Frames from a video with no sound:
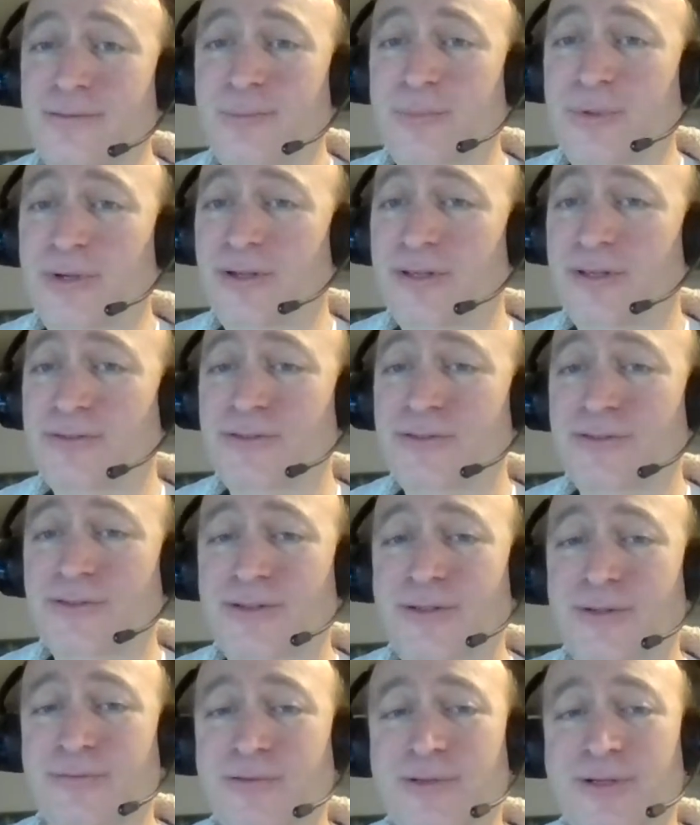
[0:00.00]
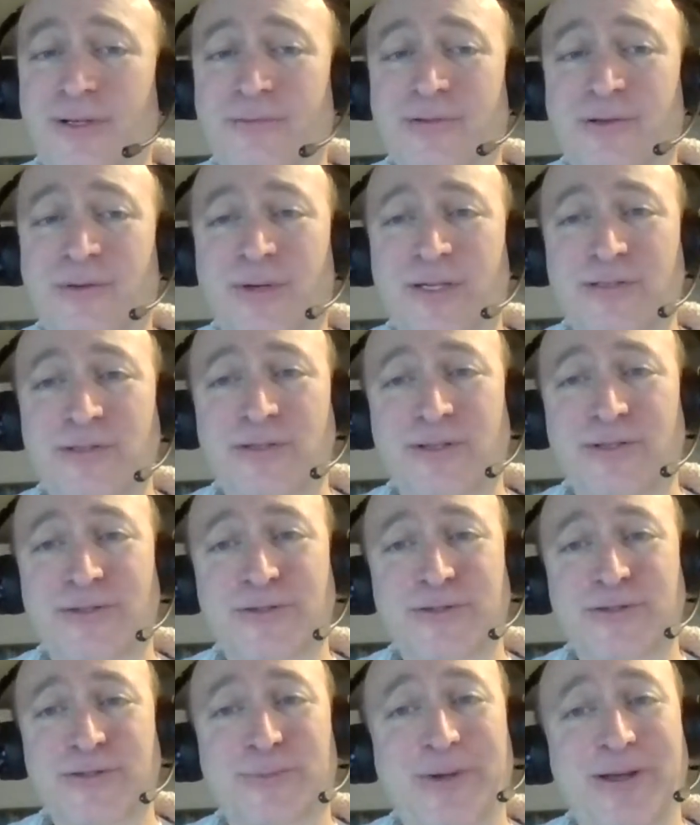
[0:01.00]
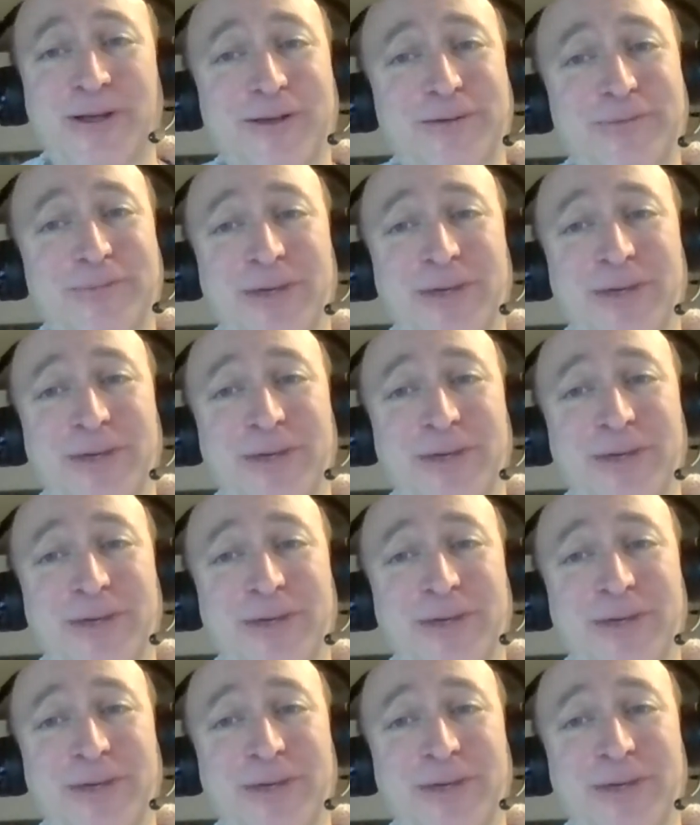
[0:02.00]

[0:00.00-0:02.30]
but if you have questions about